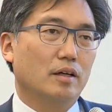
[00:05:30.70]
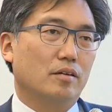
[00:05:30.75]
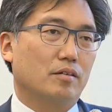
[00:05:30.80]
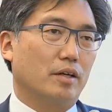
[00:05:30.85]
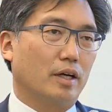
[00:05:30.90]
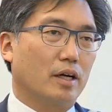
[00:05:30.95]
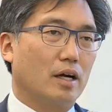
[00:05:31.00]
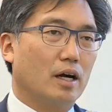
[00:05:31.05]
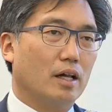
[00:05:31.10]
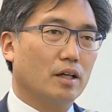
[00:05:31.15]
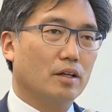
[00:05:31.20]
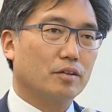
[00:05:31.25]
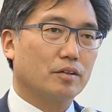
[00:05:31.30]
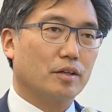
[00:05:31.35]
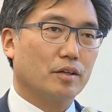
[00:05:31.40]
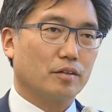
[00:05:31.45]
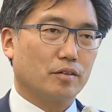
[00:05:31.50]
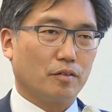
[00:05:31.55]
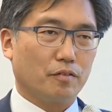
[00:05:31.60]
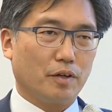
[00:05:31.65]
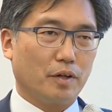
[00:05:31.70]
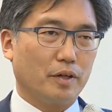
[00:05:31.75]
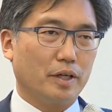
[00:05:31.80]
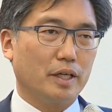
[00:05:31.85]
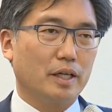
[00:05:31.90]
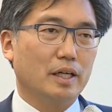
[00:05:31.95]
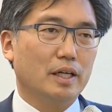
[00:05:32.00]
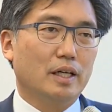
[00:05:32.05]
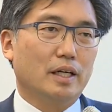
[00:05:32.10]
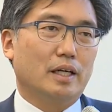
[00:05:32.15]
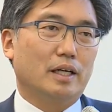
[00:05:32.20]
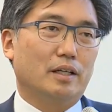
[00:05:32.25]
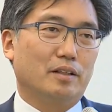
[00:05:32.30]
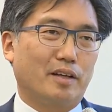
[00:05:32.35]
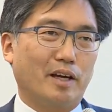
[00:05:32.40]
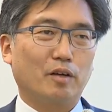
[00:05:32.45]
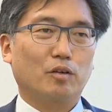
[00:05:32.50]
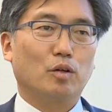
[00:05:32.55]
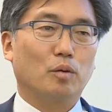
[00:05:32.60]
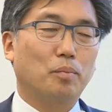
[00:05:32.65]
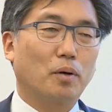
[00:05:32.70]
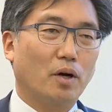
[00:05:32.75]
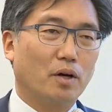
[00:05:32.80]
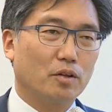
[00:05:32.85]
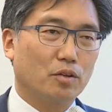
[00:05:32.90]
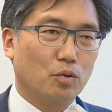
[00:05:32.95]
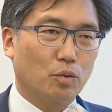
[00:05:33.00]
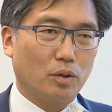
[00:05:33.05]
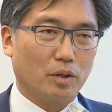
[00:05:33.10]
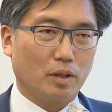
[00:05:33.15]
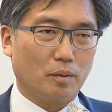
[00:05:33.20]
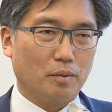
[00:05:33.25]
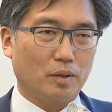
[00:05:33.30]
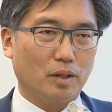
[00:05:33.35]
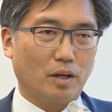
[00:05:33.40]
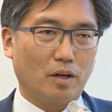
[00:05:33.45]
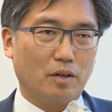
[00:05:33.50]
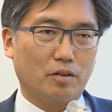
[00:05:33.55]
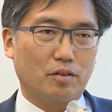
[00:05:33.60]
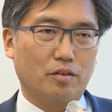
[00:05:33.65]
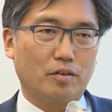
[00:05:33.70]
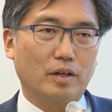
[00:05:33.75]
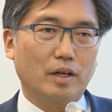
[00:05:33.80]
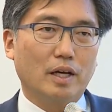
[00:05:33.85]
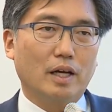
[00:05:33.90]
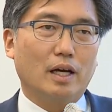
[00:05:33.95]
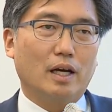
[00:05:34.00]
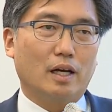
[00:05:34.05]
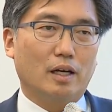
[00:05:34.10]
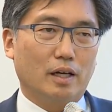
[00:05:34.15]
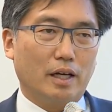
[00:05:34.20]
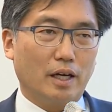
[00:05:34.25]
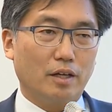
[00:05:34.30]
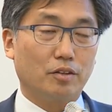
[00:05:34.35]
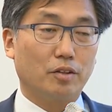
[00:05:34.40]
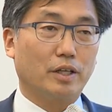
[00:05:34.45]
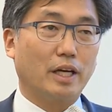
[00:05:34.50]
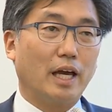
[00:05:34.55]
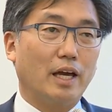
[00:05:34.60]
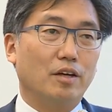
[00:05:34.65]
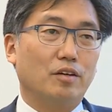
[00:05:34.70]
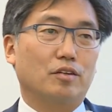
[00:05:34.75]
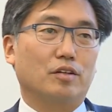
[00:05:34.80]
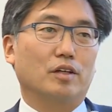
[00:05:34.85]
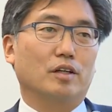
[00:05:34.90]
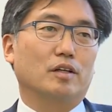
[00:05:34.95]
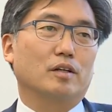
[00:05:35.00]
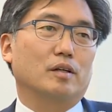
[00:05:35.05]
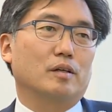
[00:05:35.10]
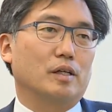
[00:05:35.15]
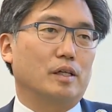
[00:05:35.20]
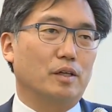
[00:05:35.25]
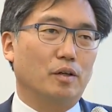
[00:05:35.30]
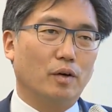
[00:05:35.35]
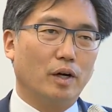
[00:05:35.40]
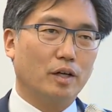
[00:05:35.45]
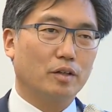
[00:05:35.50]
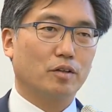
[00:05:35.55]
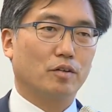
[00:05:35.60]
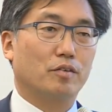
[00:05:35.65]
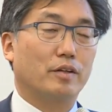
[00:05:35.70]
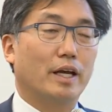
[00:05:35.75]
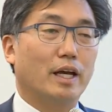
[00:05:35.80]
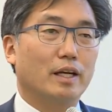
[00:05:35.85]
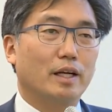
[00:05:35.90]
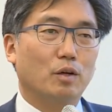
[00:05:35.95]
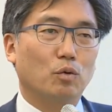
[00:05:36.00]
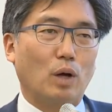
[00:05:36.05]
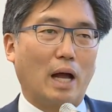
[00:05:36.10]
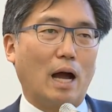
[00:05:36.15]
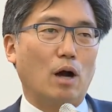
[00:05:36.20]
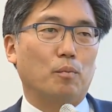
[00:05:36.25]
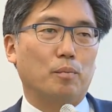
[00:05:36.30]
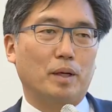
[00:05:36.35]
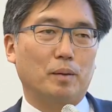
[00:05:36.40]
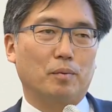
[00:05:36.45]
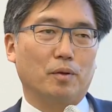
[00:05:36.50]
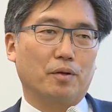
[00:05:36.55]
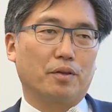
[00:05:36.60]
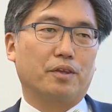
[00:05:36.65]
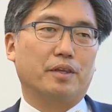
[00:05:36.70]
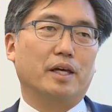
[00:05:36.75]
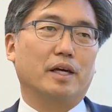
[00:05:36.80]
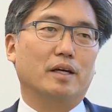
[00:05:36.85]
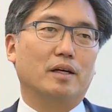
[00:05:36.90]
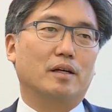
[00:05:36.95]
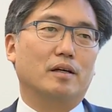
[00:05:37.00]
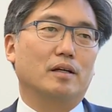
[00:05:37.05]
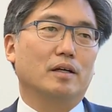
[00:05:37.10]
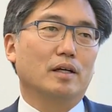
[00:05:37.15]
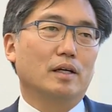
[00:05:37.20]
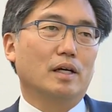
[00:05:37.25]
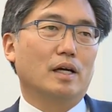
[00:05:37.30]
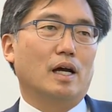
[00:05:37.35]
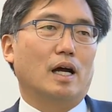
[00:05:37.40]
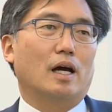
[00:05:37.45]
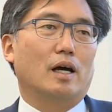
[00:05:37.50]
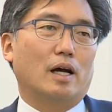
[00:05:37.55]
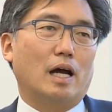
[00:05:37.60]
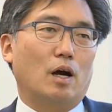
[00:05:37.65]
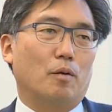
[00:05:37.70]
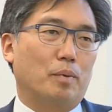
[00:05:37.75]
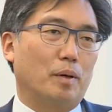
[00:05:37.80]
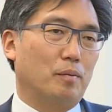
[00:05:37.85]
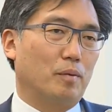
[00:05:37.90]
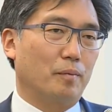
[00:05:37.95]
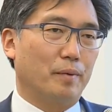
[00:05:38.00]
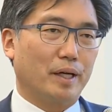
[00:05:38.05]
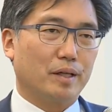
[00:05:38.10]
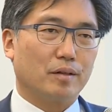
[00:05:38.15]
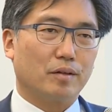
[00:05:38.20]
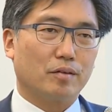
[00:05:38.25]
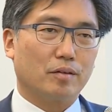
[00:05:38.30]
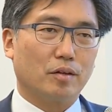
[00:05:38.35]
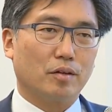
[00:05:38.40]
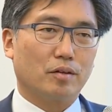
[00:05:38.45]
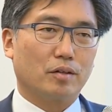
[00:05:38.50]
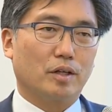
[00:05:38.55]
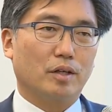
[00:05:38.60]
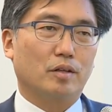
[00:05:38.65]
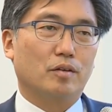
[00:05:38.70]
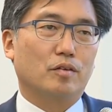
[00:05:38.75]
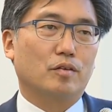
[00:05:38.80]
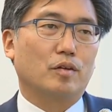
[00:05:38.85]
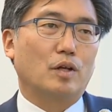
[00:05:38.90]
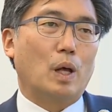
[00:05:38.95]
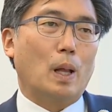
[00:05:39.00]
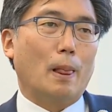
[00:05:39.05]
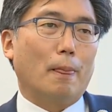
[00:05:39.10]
psychology is a very integral part to a liberal arts uh, education, you know, understanding how people think, uh, how people make decisions,